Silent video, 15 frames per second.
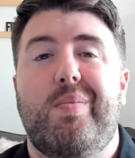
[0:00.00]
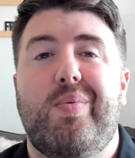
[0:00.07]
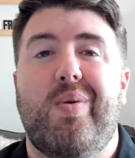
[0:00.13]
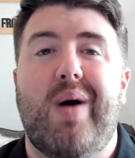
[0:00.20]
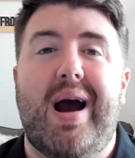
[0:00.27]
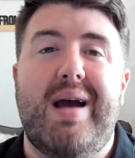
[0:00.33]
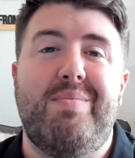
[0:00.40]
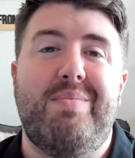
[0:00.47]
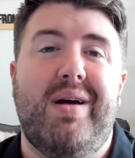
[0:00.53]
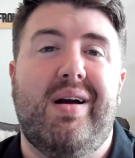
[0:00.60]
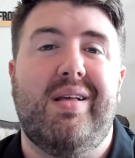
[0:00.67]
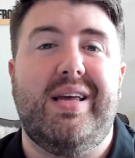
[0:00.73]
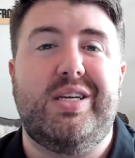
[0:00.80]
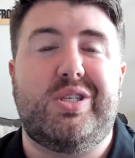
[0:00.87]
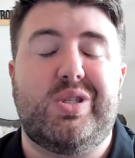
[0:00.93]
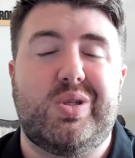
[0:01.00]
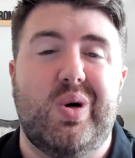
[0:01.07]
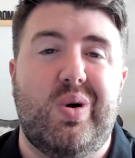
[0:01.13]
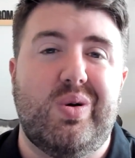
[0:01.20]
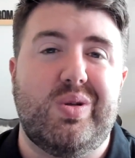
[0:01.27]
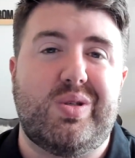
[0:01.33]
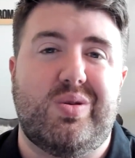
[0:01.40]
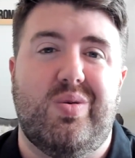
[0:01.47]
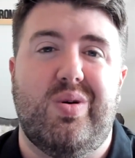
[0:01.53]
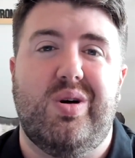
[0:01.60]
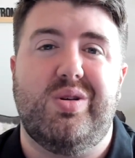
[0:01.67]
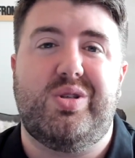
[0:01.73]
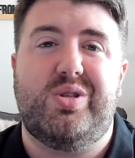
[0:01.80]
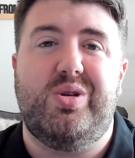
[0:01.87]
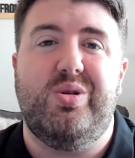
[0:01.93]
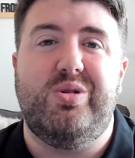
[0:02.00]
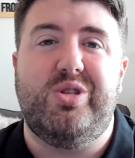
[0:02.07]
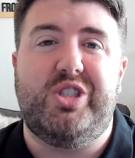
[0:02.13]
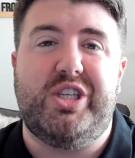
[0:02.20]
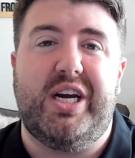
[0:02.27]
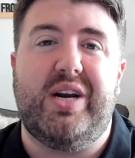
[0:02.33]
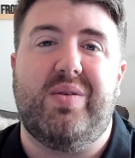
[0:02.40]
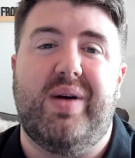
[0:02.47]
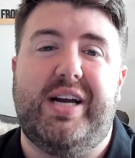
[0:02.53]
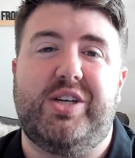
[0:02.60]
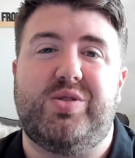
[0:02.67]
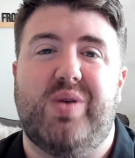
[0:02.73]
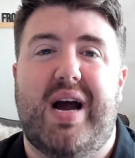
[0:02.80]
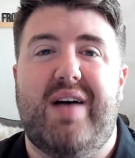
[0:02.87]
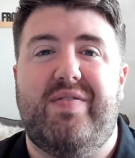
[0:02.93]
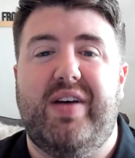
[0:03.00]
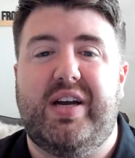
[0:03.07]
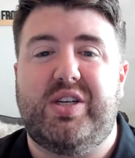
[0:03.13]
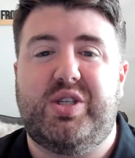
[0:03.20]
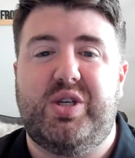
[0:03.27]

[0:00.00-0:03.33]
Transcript: primarily sole source to generate traffic